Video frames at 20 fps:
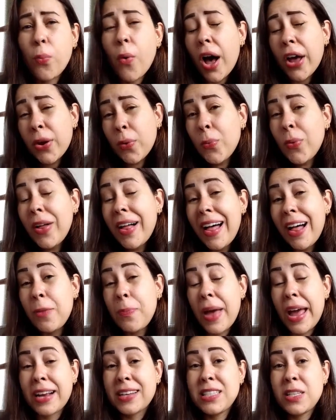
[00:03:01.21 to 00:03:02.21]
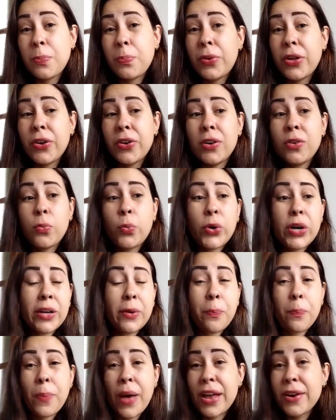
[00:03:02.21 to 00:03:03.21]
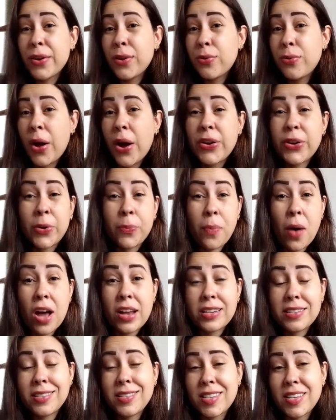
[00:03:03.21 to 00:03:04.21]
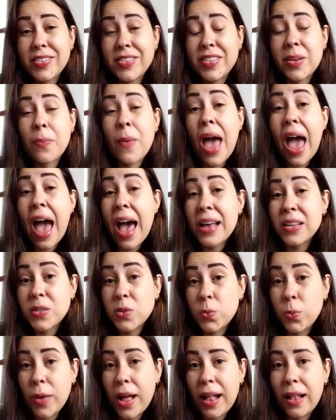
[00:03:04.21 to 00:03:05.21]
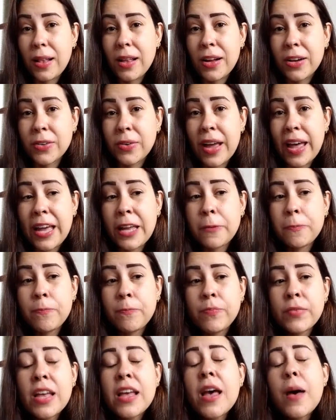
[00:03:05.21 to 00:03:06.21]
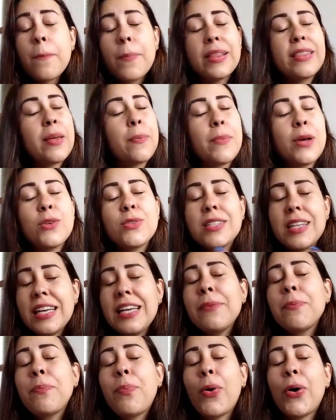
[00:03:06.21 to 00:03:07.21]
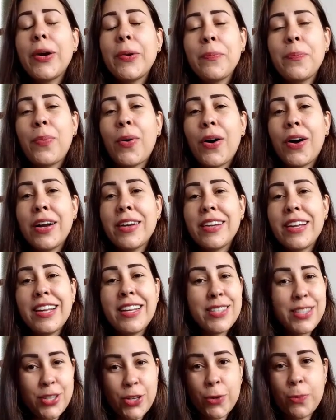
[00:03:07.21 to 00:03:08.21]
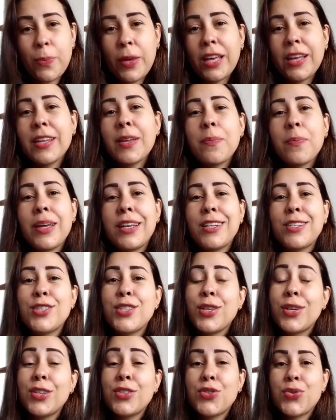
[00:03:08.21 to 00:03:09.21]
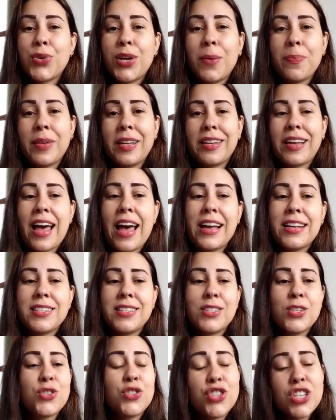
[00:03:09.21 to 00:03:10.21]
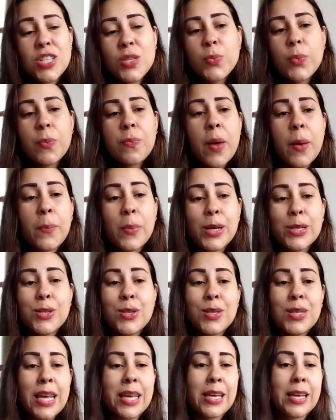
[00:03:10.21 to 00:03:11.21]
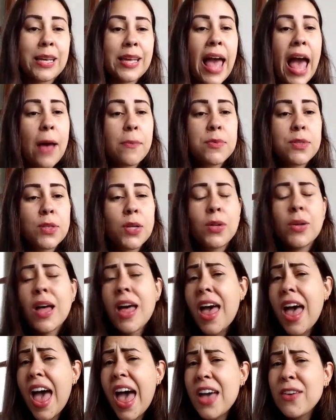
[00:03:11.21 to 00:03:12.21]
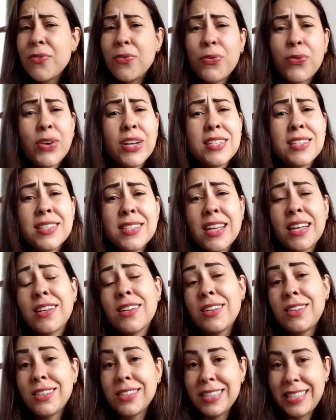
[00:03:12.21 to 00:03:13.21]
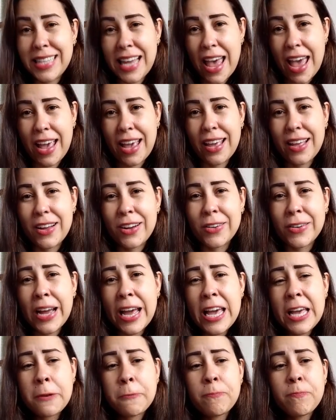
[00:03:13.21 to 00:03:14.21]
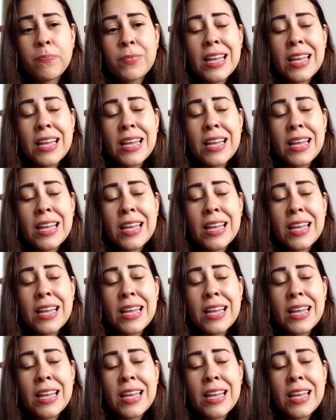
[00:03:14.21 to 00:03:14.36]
Water will help Exipure work better throughout your body system as well, all right? But the most important part is you being committed to your treatment, guys. So just remember to take a capsule every single day, all right?